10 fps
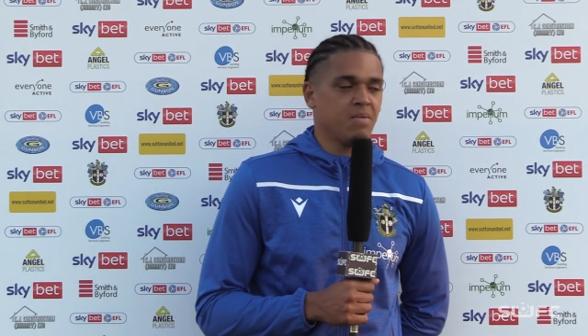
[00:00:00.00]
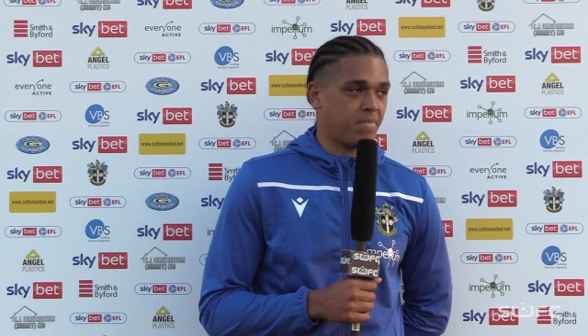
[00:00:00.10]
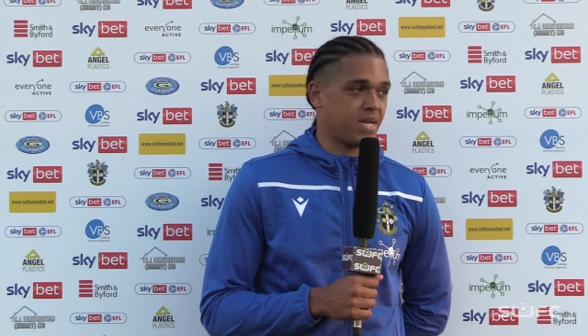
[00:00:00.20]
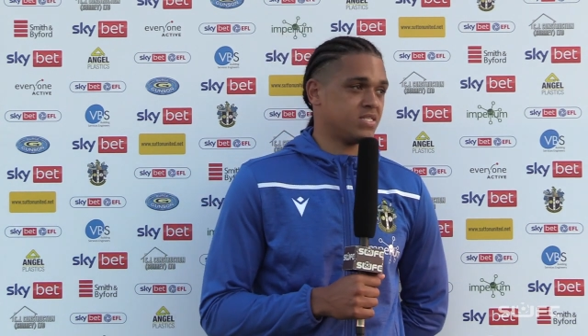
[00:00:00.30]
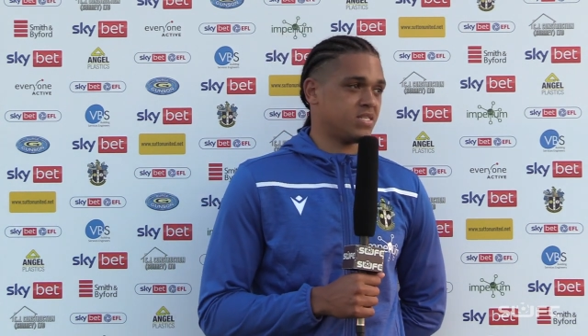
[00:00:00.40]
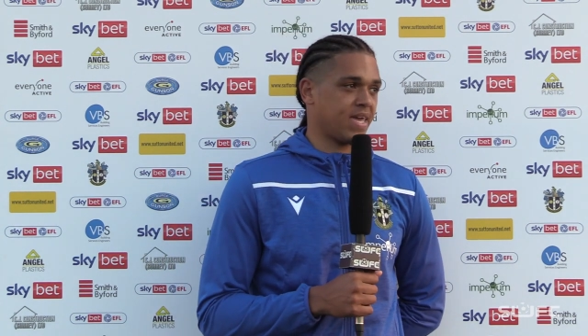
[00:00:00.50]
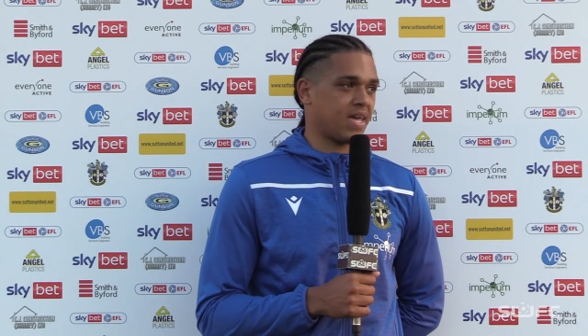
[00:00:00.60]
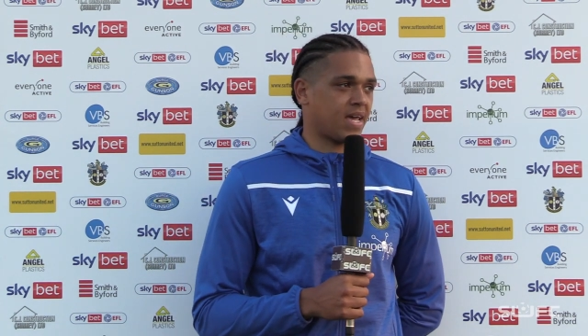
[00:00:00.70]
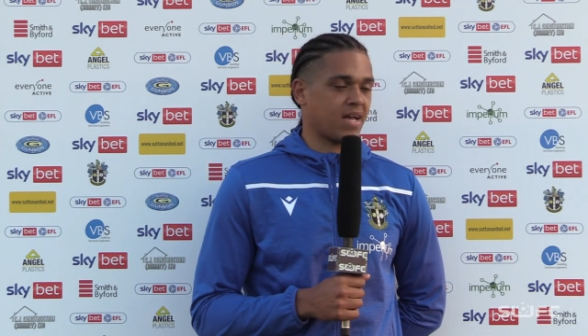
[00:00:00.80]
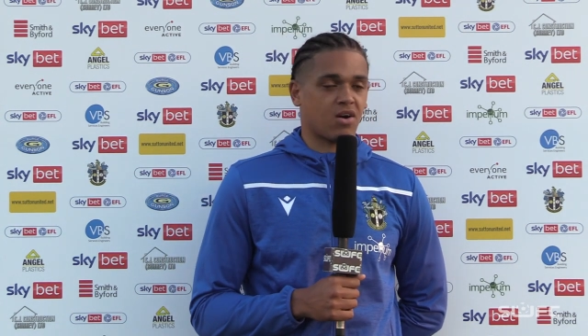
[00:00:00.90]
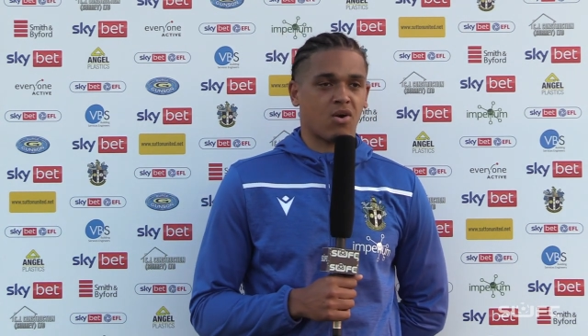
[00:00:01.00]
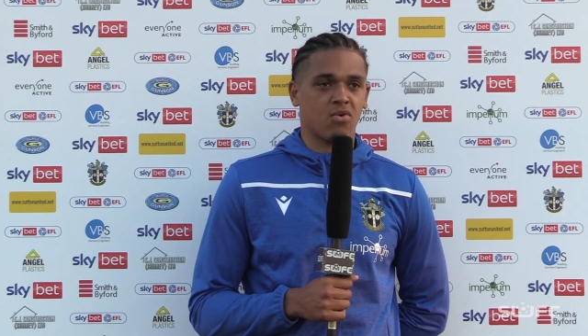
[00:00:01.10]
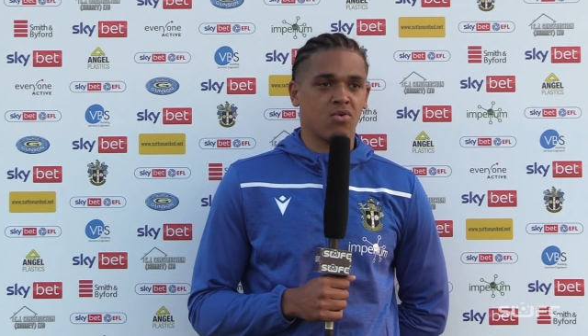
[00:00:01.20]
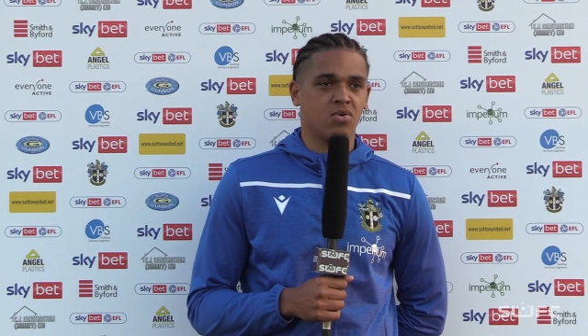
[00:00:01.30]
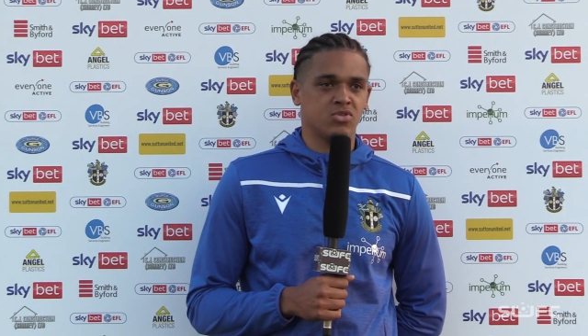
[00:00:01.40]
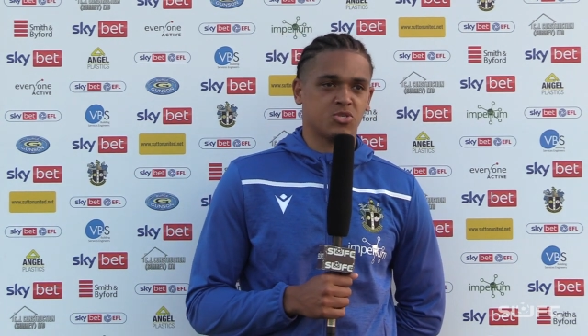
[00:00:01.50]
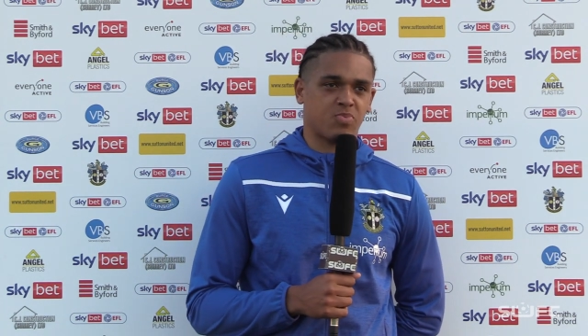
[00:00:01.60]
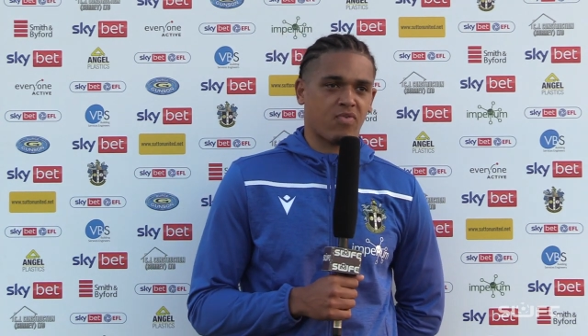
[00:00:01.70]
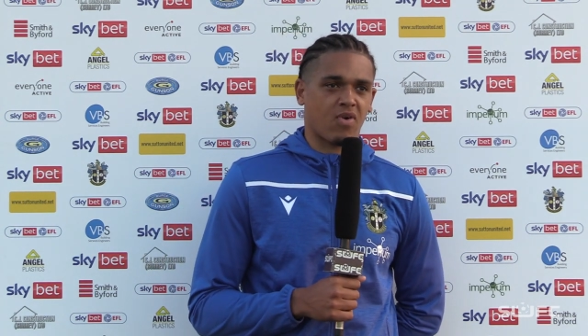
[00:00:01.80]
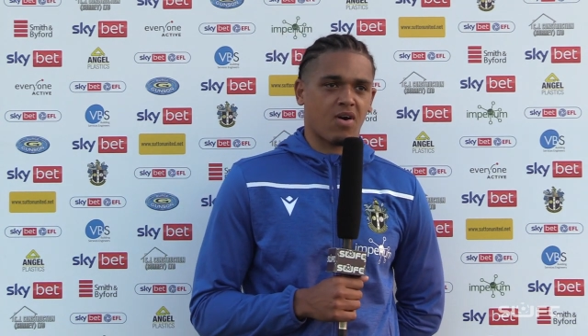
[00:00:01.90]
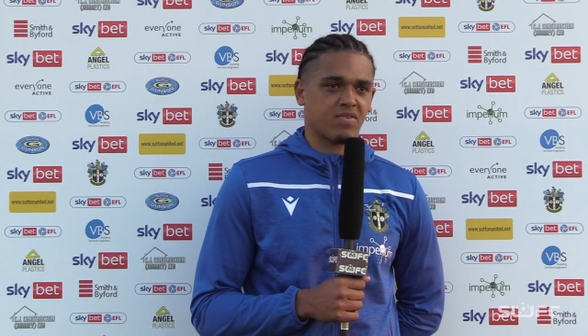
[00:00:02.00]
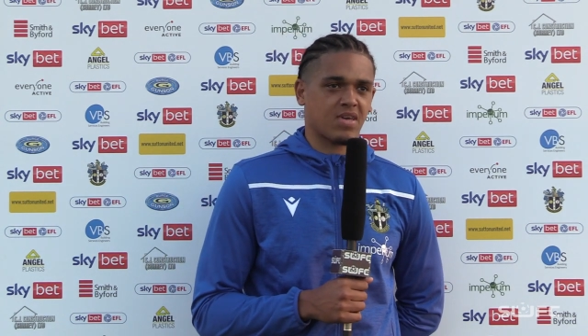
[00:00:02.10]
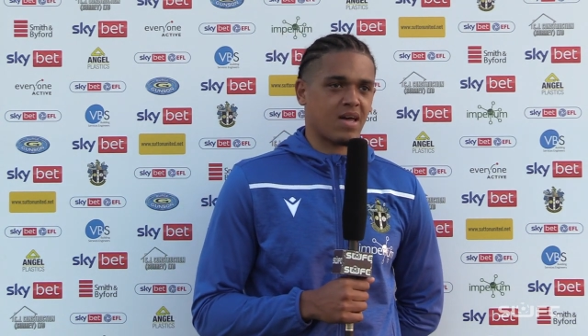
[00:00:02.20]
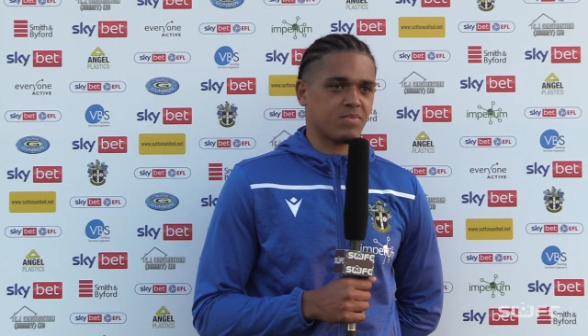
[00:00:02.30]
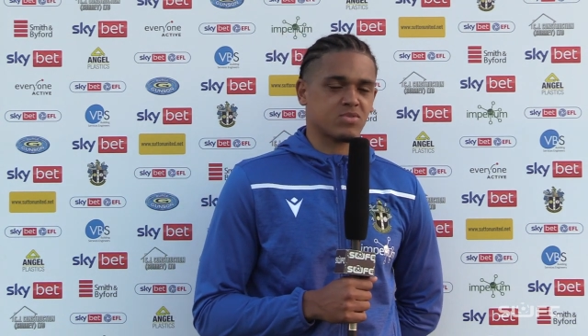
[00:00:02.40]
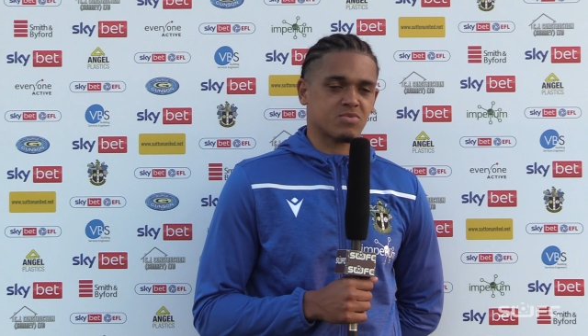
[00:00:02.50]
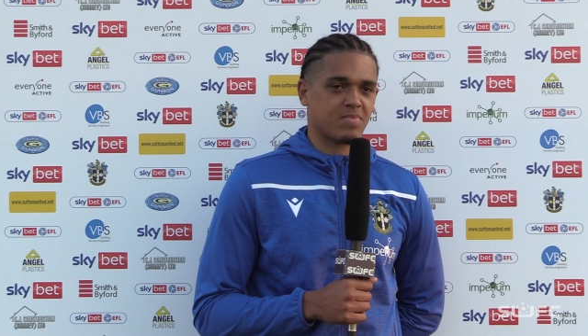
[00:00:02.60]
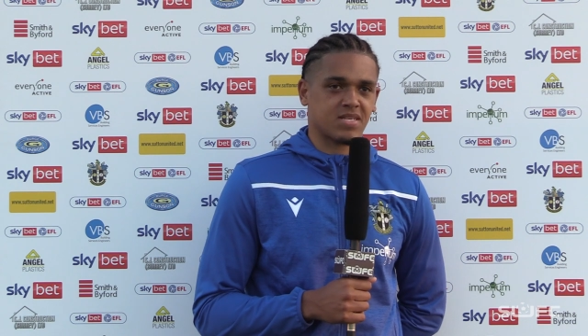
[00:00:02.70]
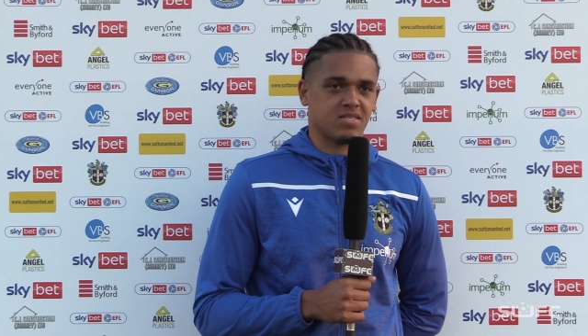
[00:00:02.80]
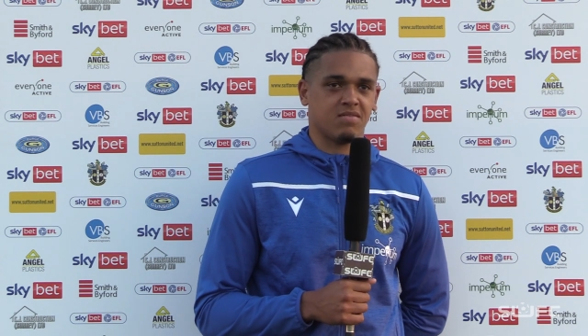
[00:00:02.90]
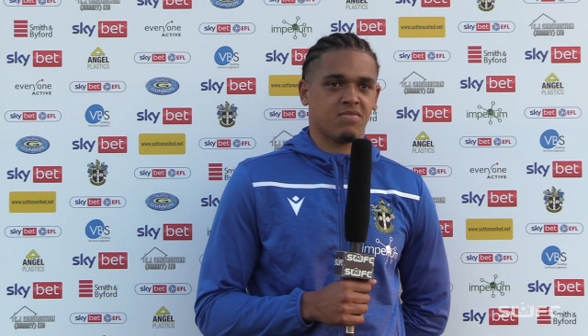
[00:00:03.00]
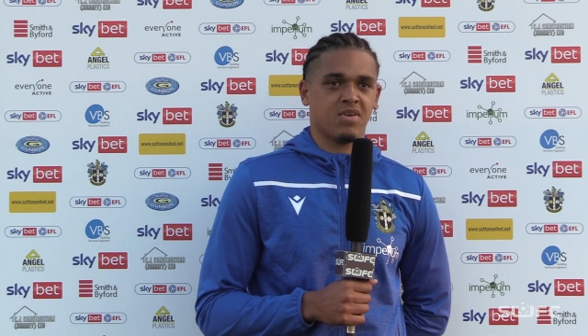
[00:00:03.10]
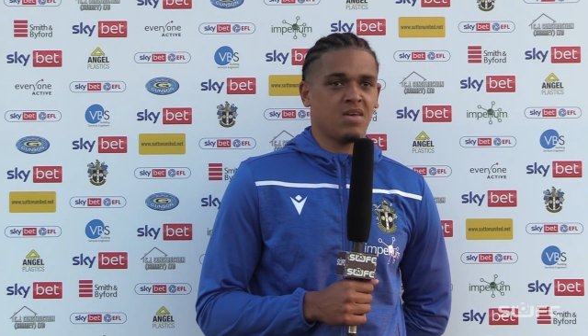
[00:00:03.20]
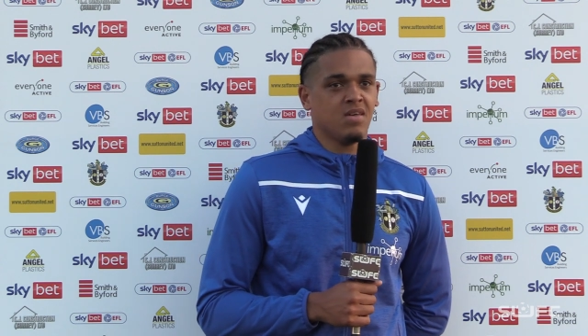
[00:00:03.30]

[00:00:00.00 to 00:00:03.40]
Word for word: managed to get that goal just before half time, which was massive.